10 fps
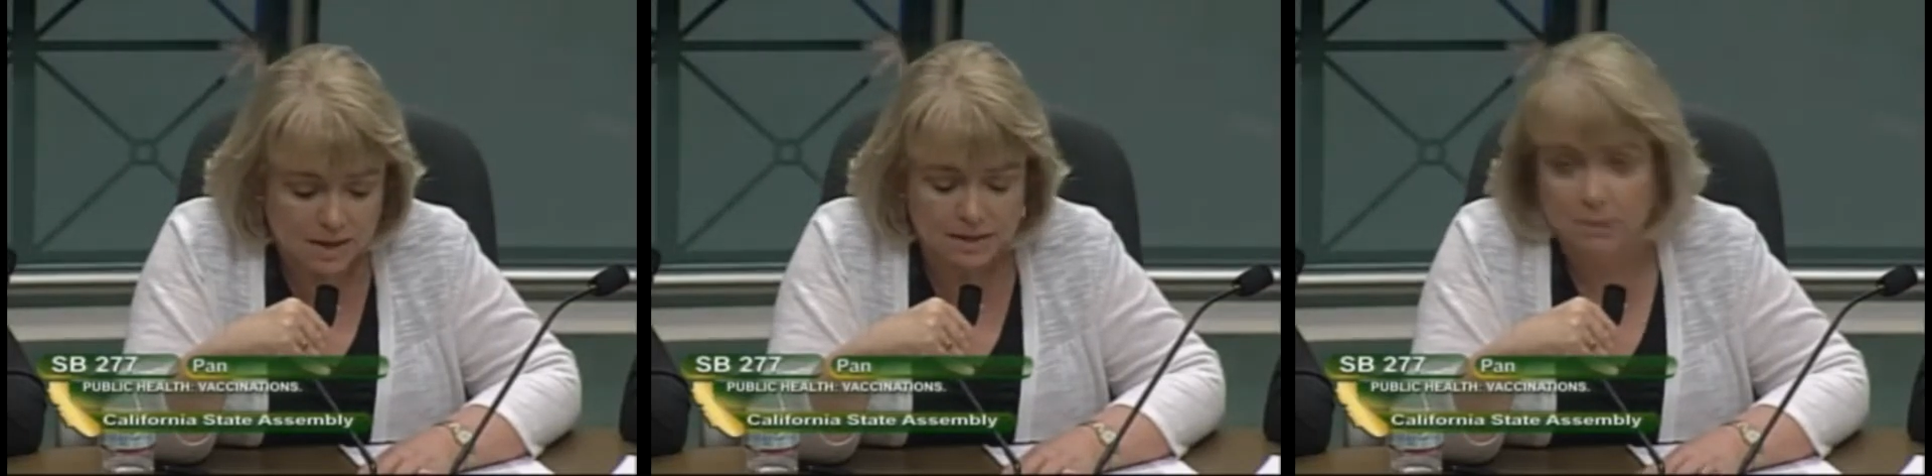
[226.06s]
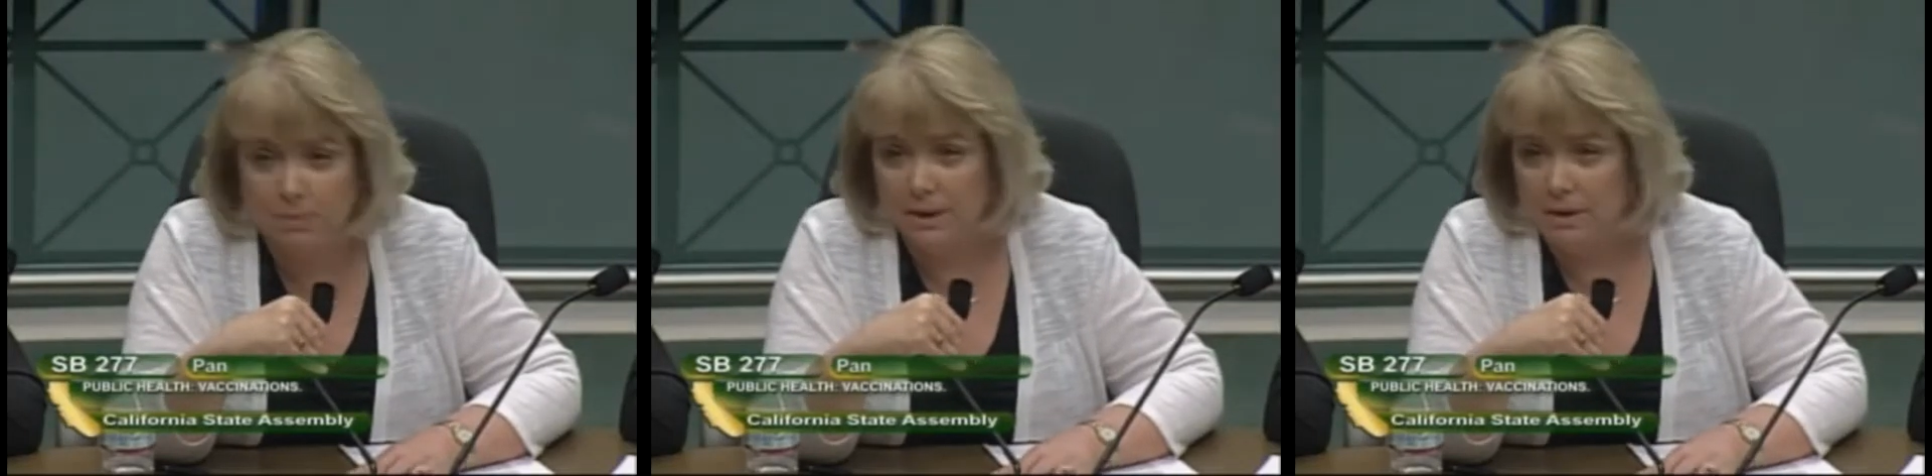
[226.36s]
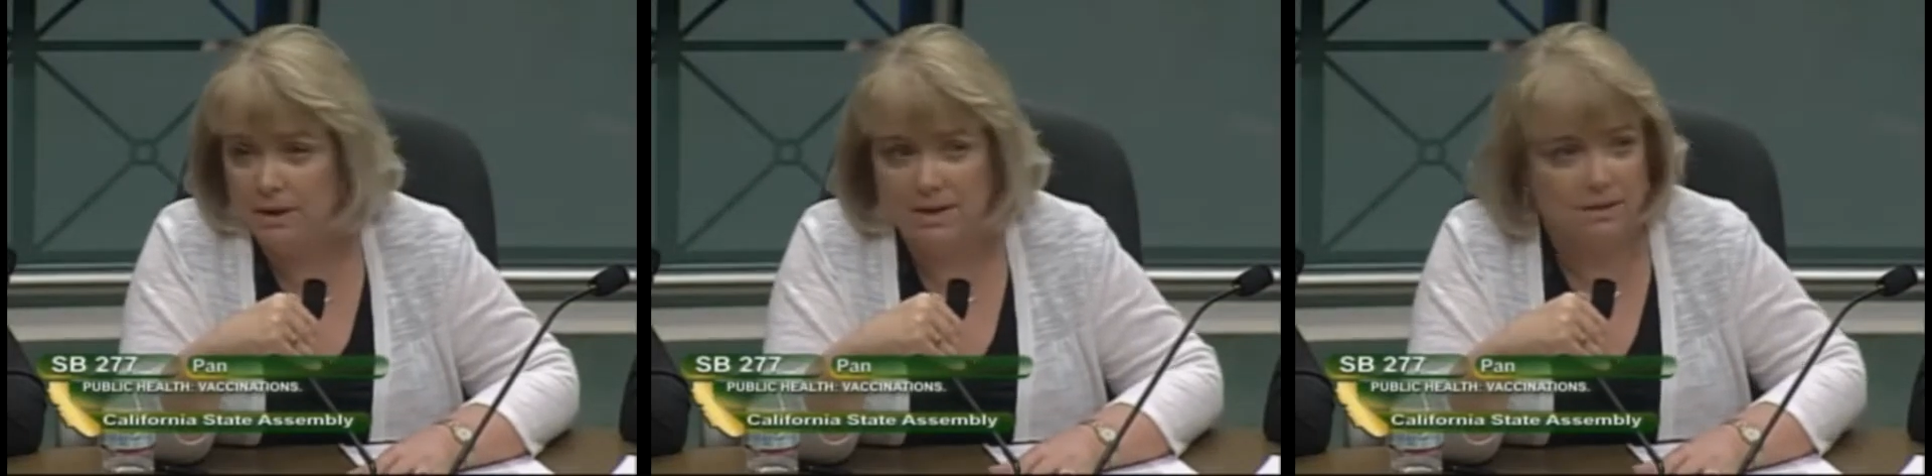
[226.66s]
This
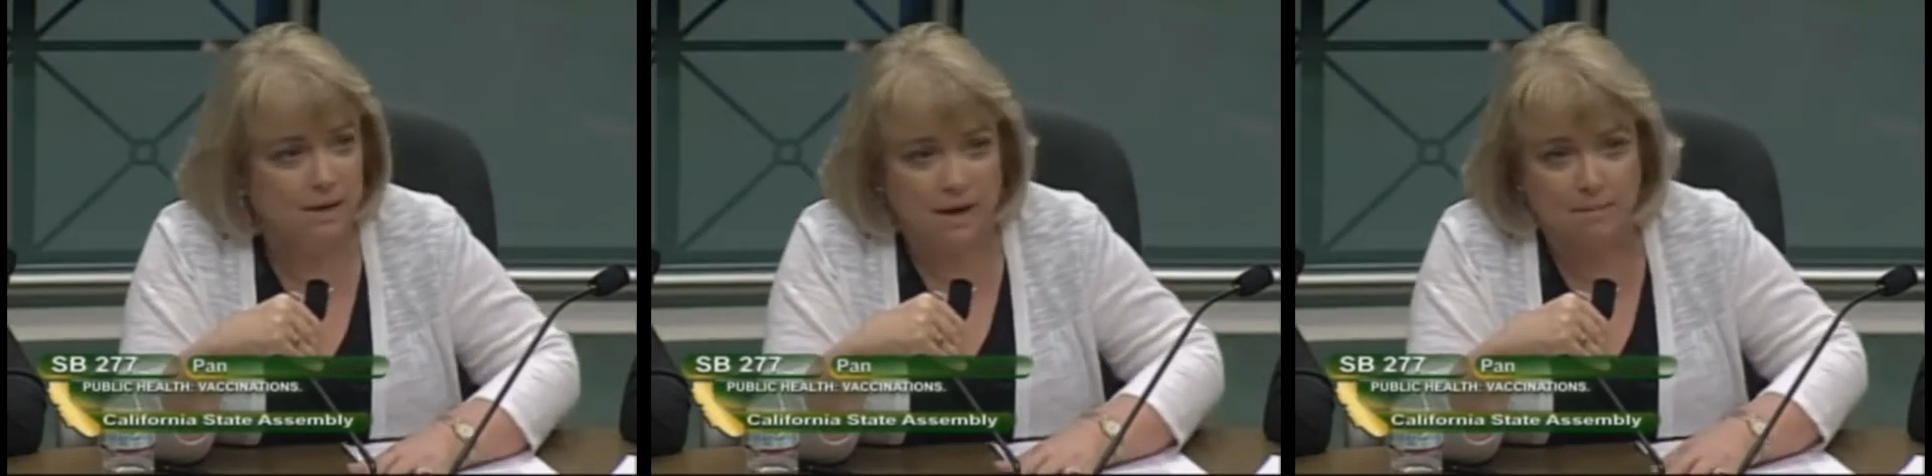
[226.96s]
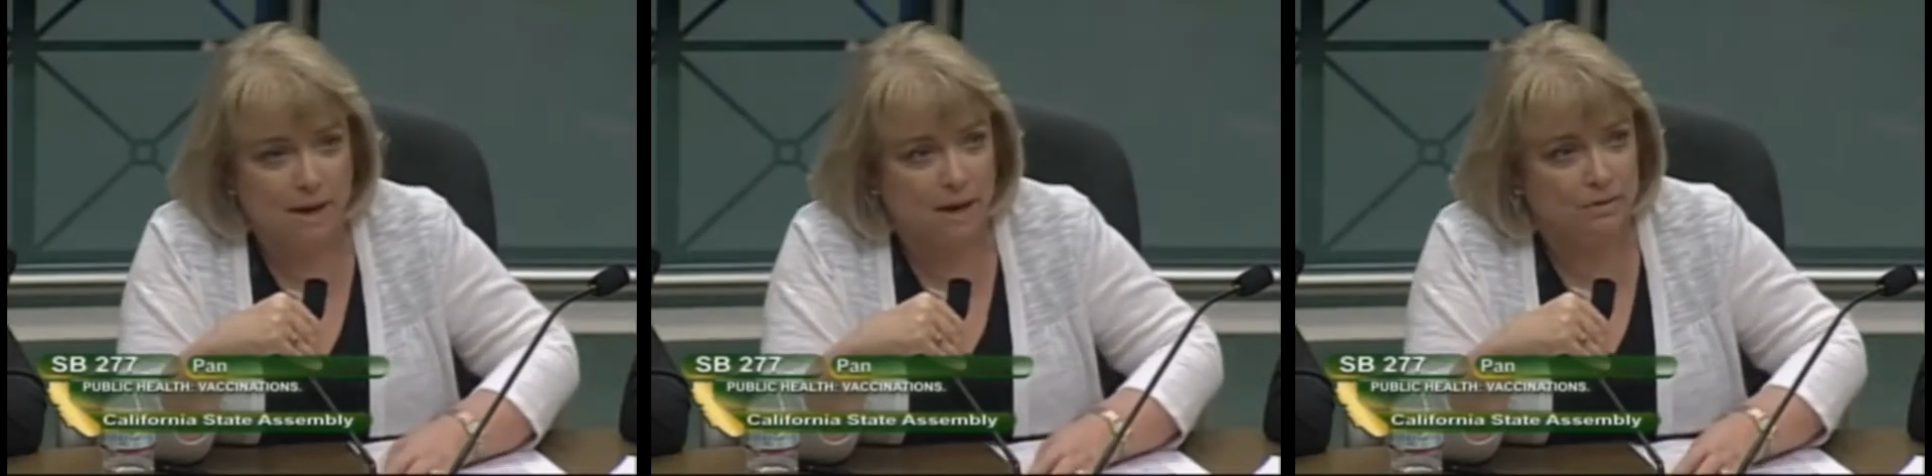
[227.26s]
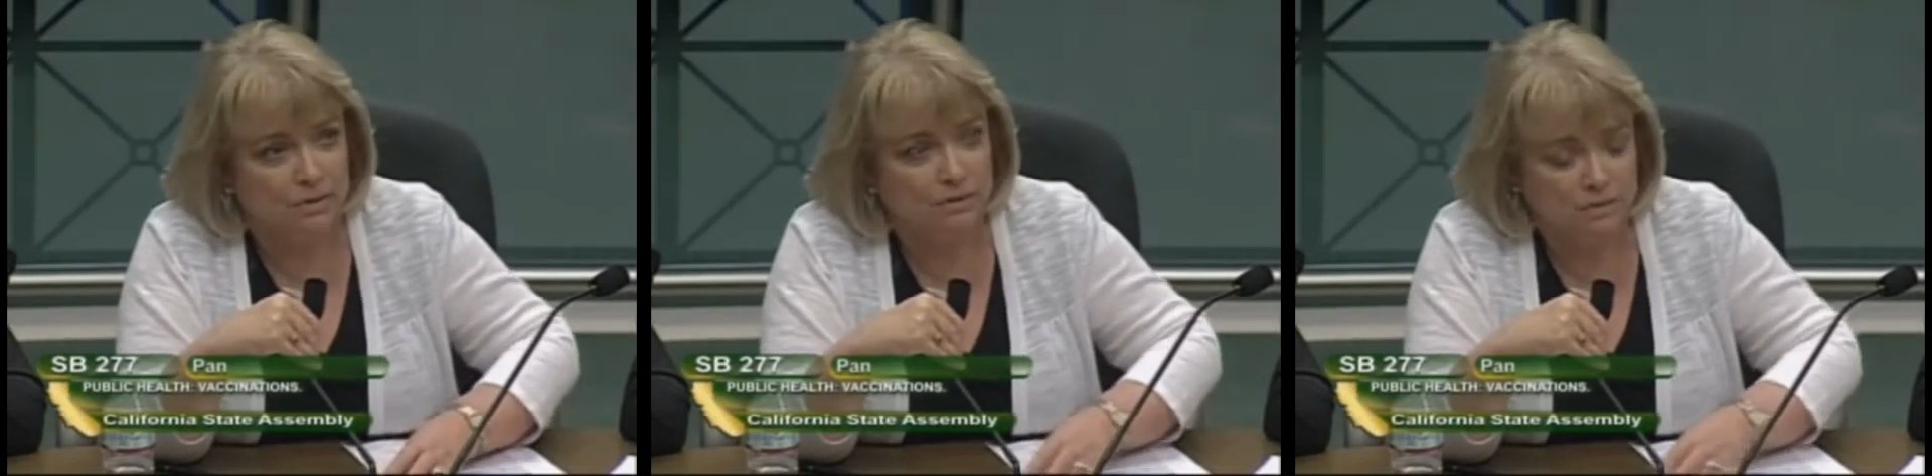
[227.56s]
bill is not
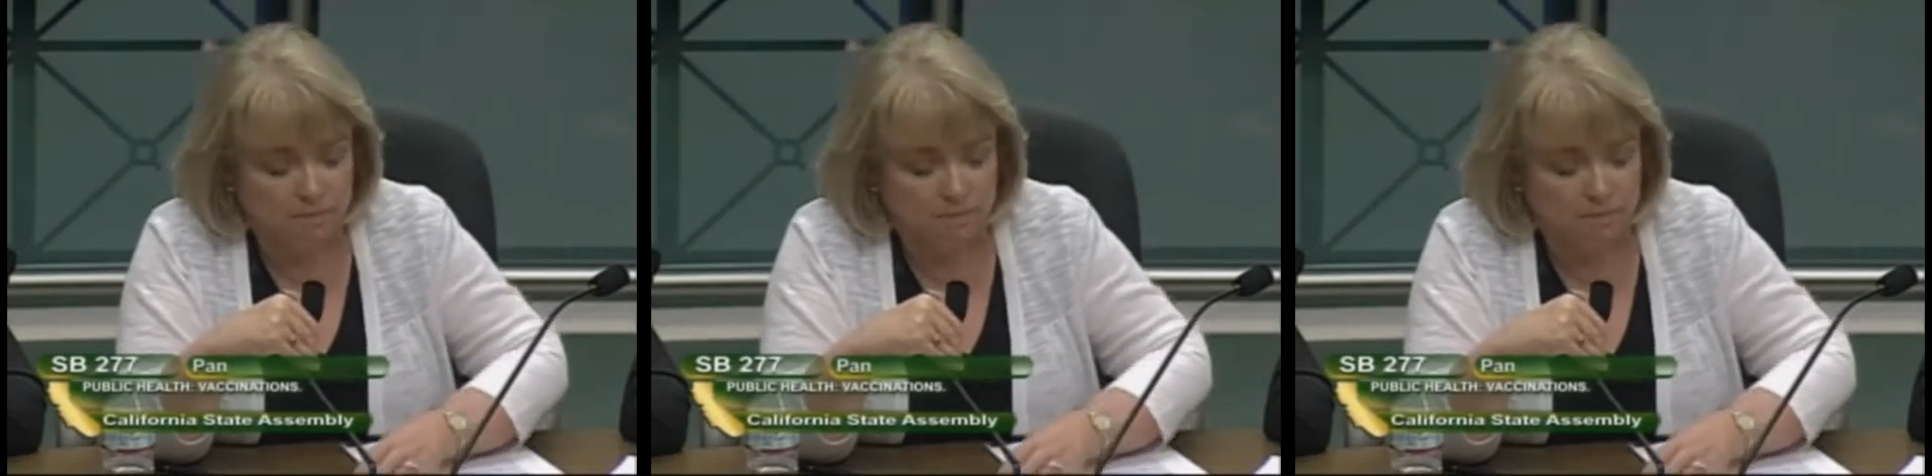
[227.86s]
about